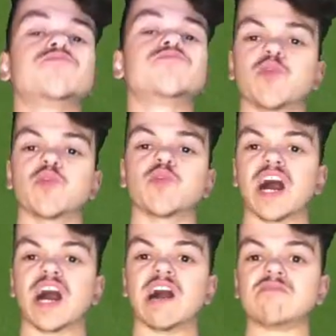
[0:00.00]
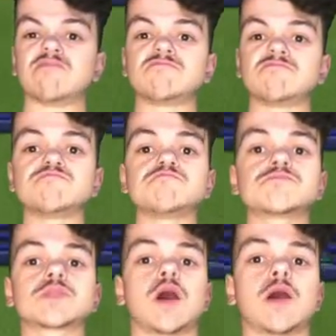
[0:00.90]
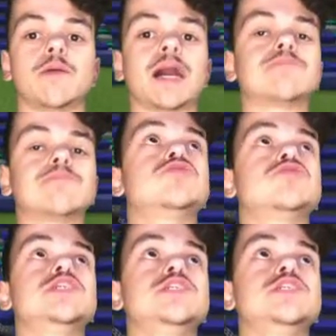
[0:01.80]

chill with that. I'm absolutely